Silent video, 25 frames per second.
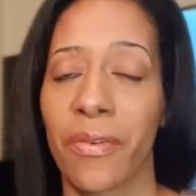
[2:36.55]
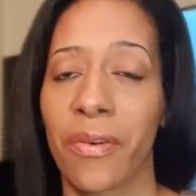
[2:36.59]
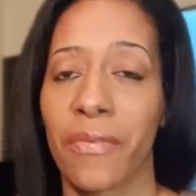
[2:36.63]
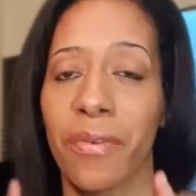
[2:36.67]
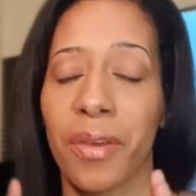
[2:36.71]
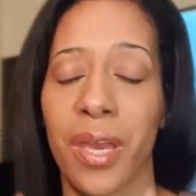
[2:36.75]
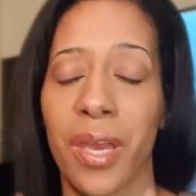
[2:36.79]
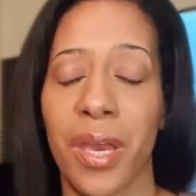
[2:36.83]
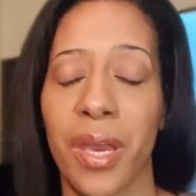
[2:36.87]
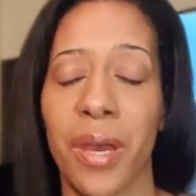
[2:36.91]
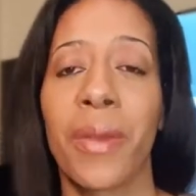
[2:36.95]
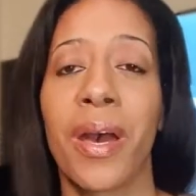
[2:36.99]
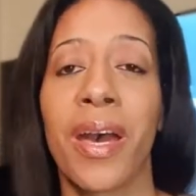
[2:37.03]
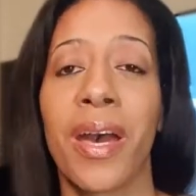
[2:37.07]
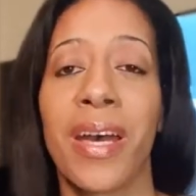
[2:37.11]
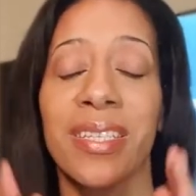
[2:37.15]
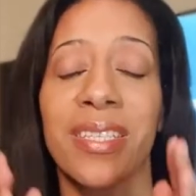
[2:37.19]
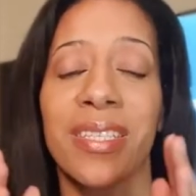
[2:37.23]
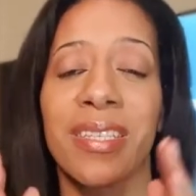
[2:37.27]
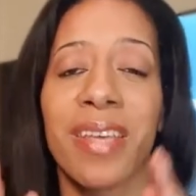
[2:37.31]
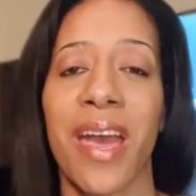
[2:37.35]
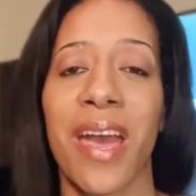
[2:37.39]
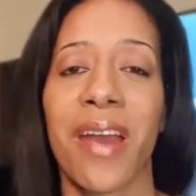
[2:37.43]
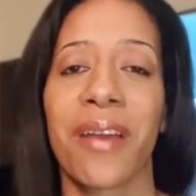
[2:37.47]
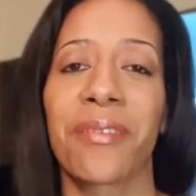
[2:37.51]
of him
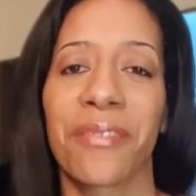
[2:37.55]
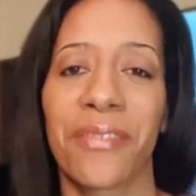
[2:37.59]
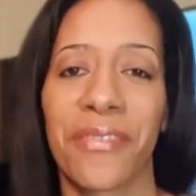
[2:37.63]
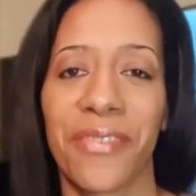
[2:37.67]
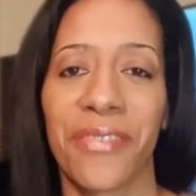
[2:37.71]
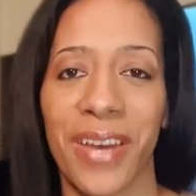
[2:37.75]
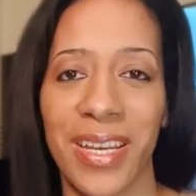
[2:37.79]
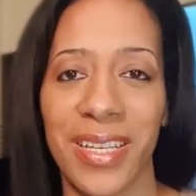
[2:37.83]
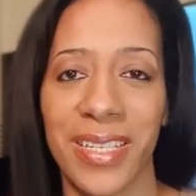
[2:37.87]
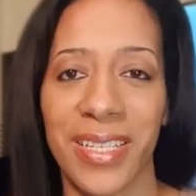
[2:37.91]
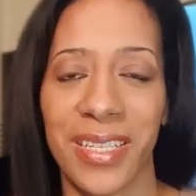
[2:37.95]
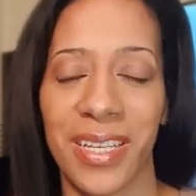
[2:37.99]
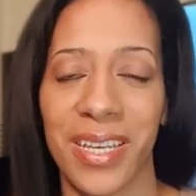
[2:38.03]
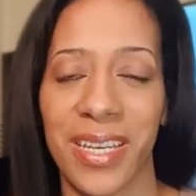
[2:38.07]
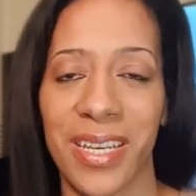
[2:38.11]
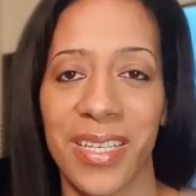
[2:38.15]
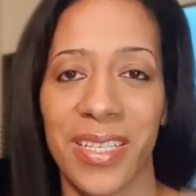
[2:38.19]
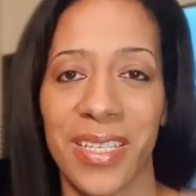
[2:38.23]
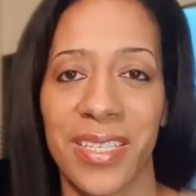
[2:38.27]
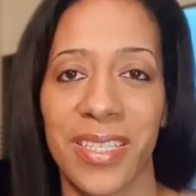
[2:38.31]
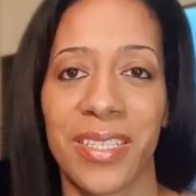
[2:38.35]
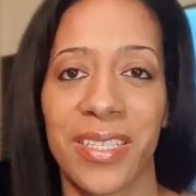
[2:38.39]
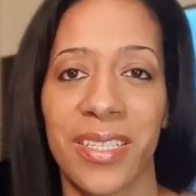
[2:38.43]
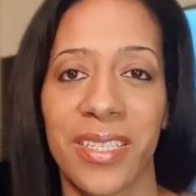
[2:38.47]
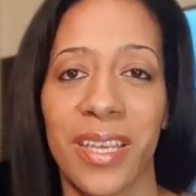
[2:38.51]

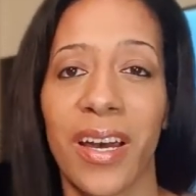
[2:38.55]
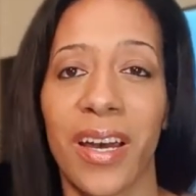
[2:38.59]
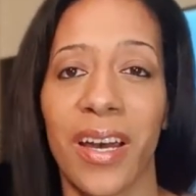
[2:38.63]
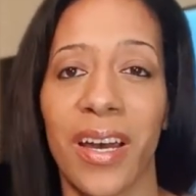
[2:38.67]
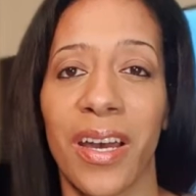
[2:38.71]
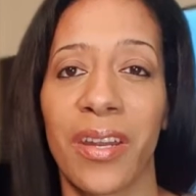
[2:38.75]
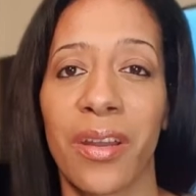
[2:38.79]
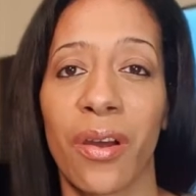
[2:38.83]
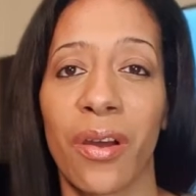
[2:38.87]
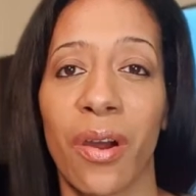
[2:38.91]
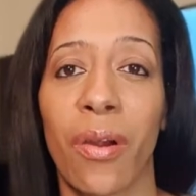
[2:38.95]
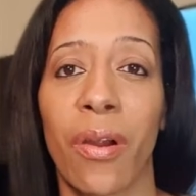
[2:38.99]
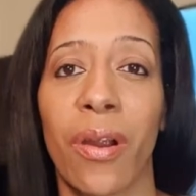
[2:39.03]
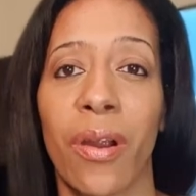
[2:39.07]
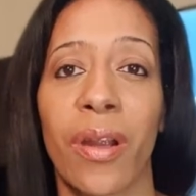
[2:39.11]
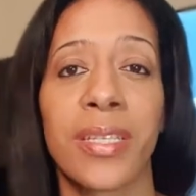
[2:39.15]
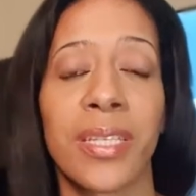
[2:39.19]
sacrificing his son,